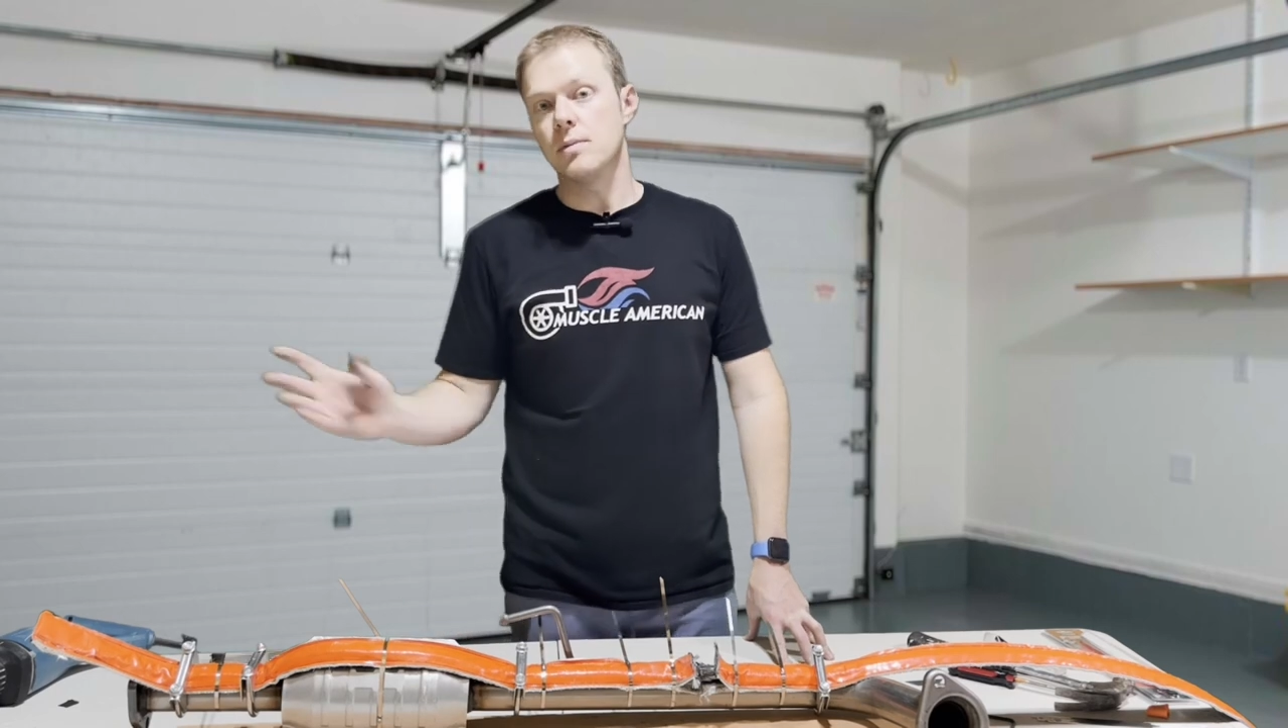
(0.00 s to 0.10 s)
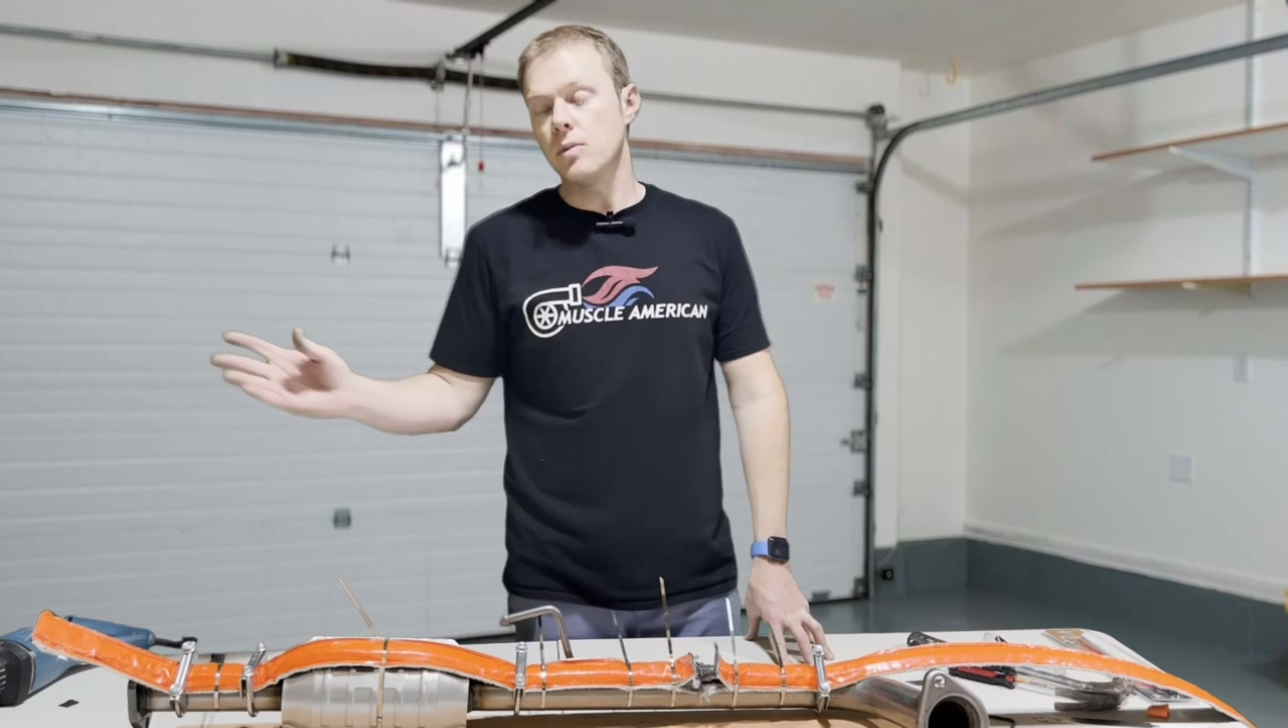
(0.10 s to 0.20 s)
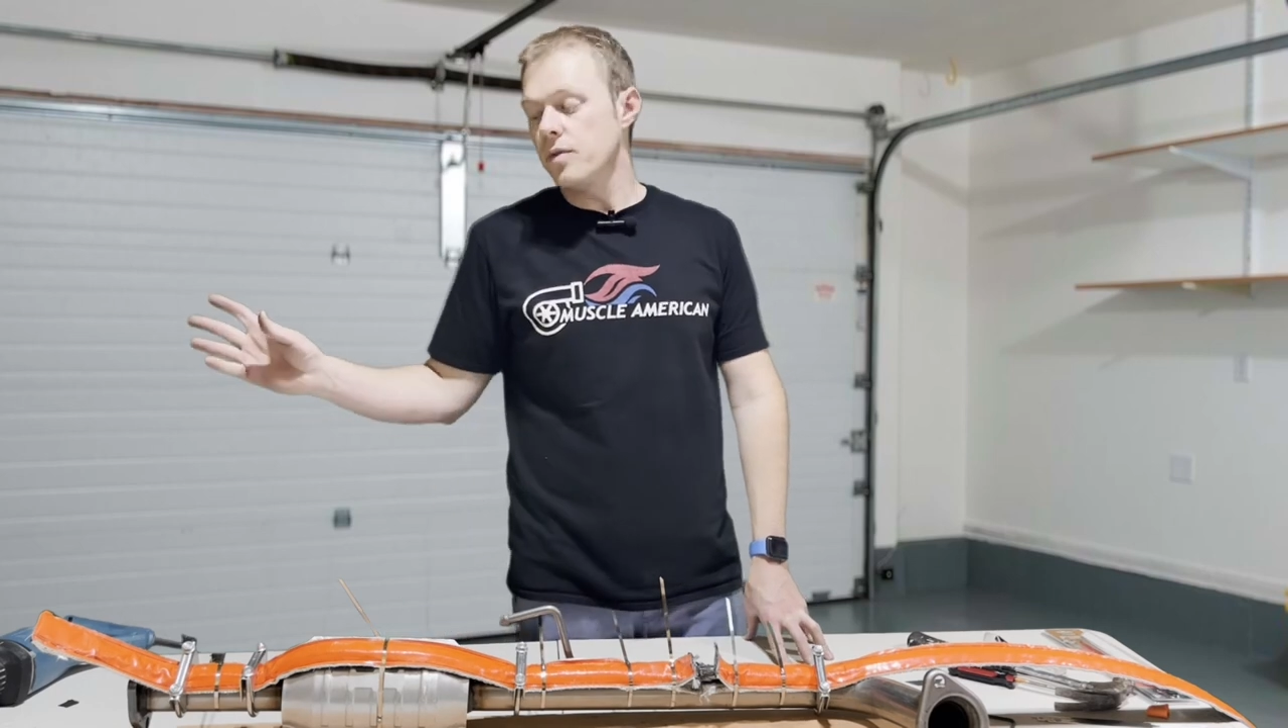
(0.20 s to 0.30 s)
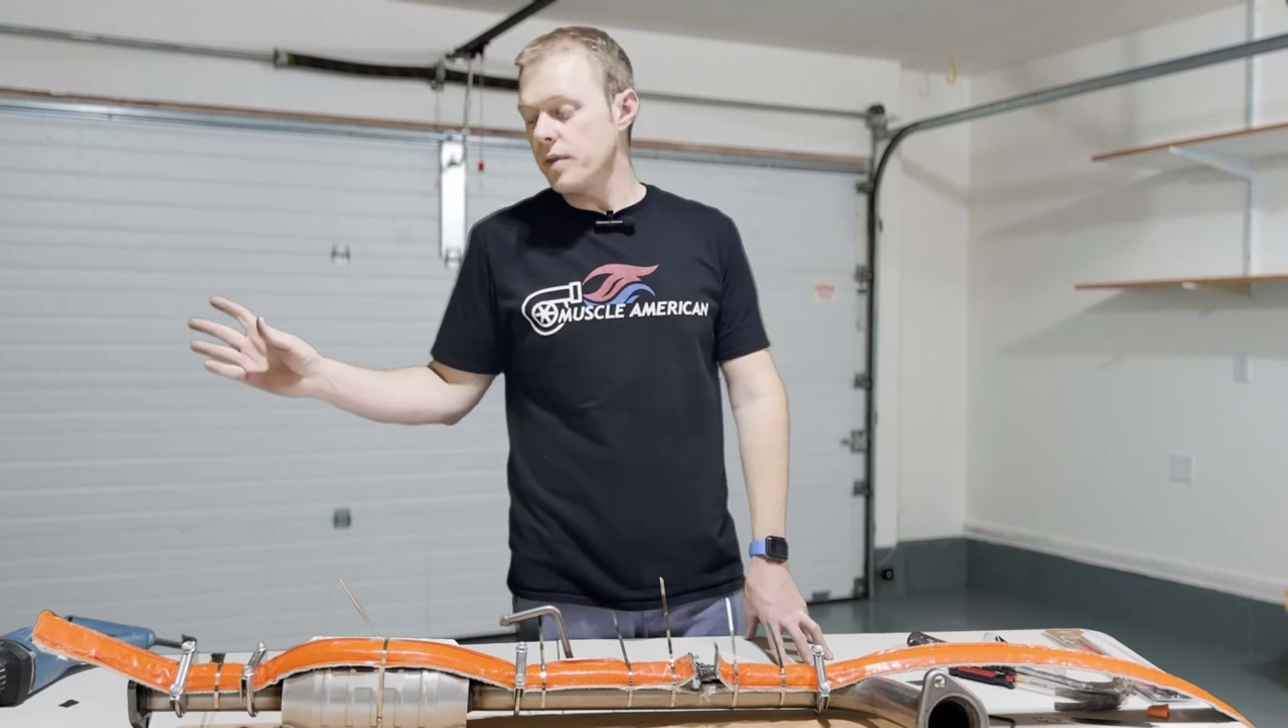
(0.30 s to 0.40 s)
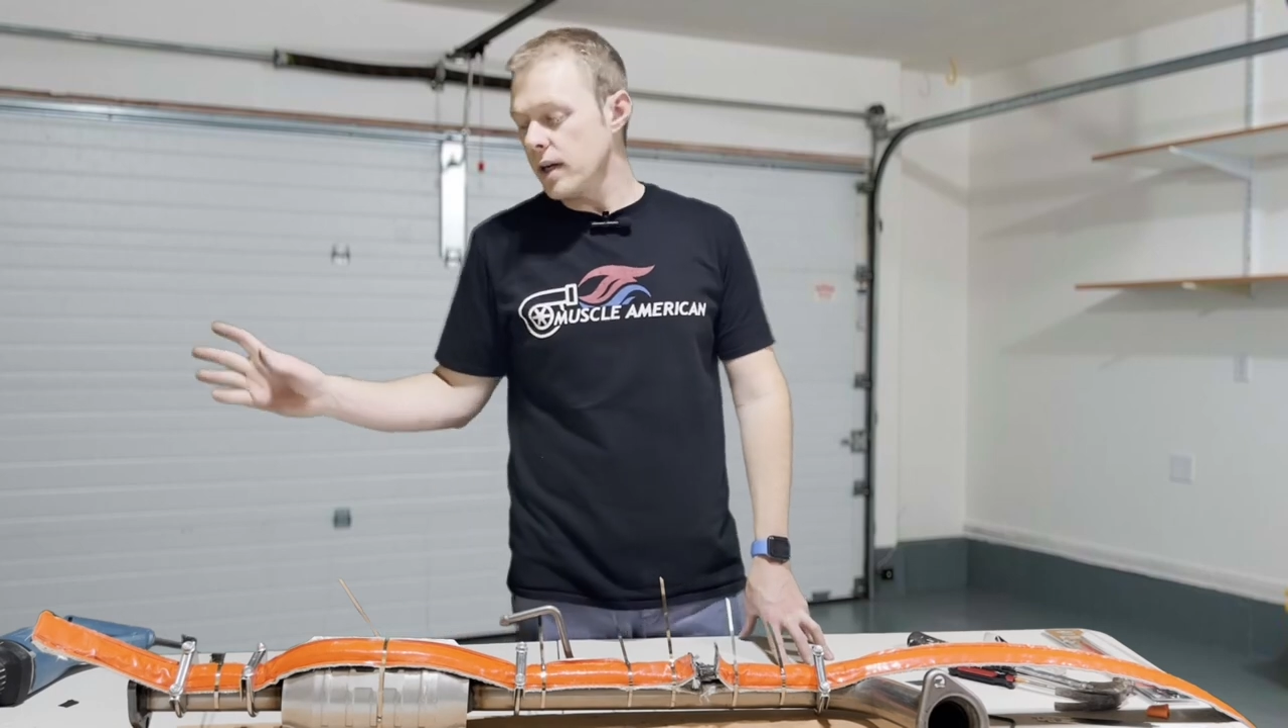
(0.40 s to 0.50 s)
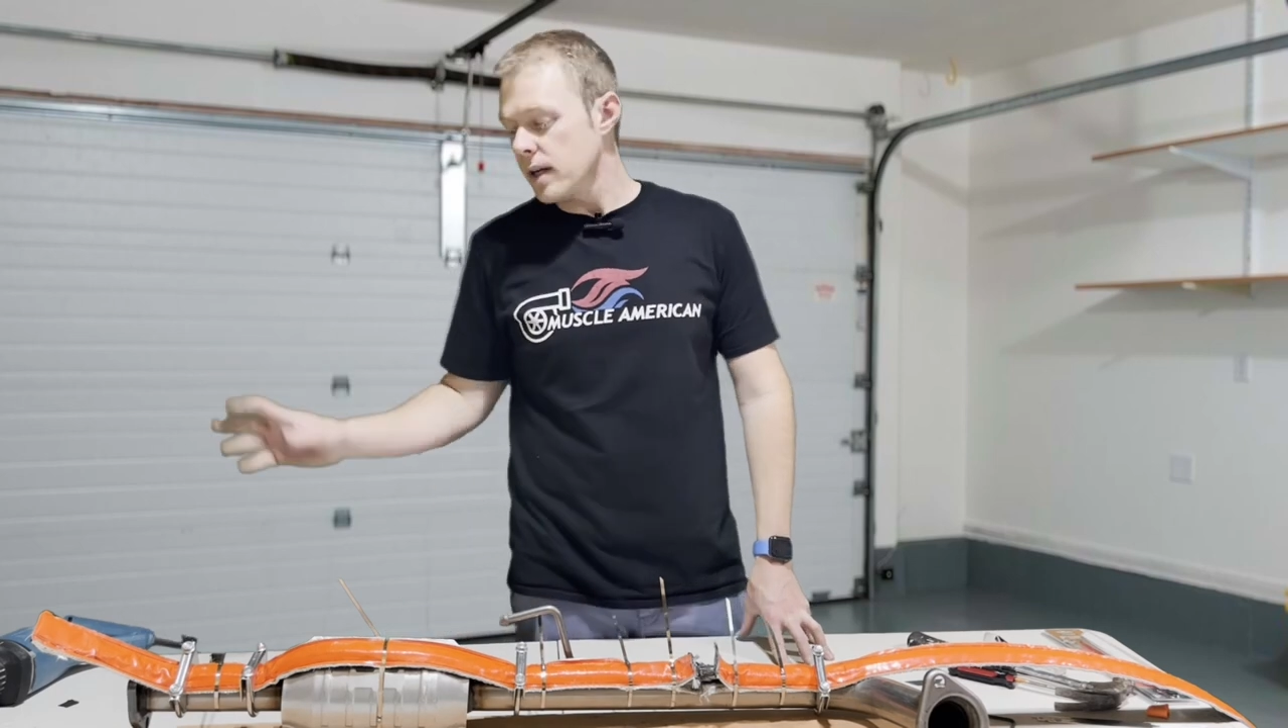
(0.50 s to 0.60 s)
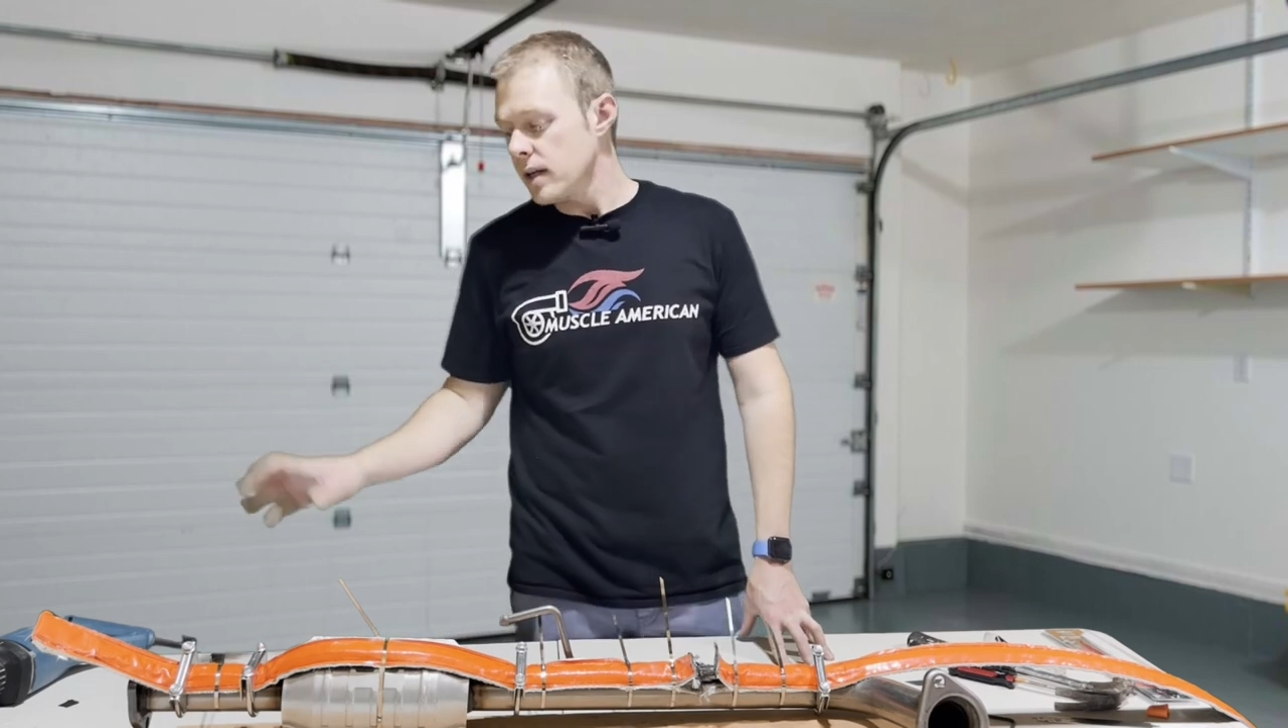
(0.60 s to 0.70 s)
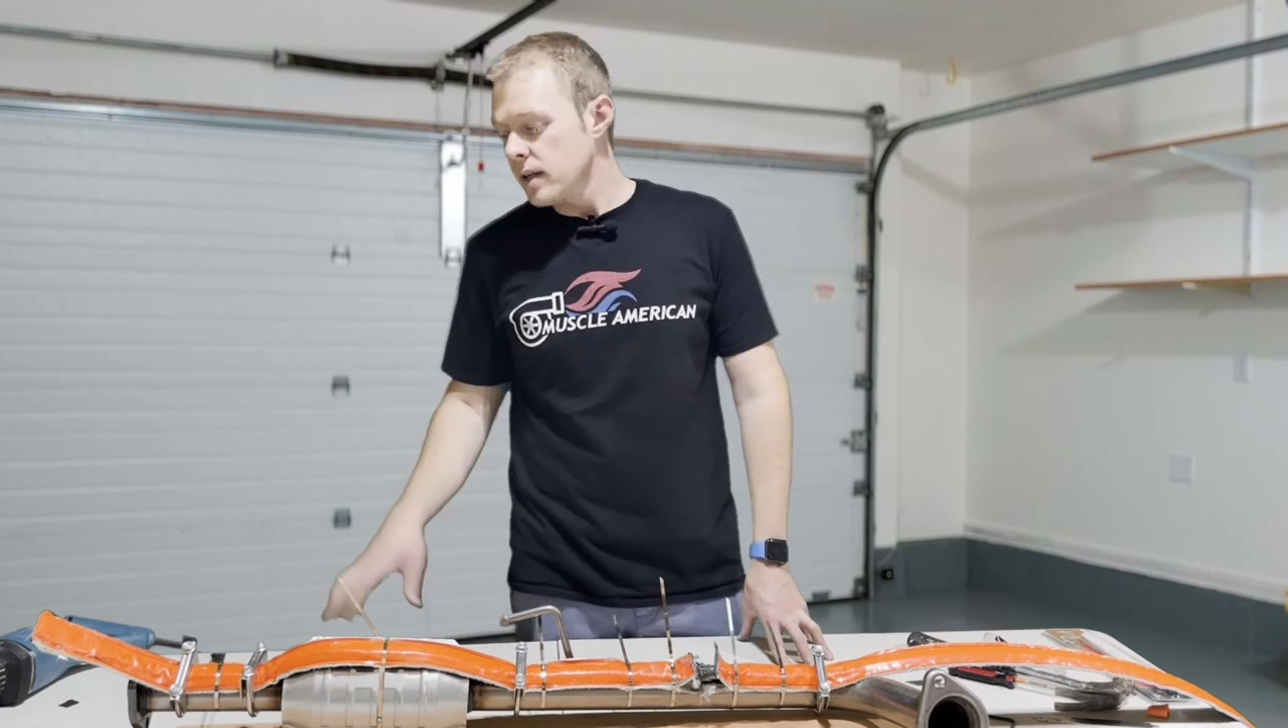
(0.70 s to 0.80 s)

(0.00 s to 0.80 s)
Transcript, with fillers: and move on.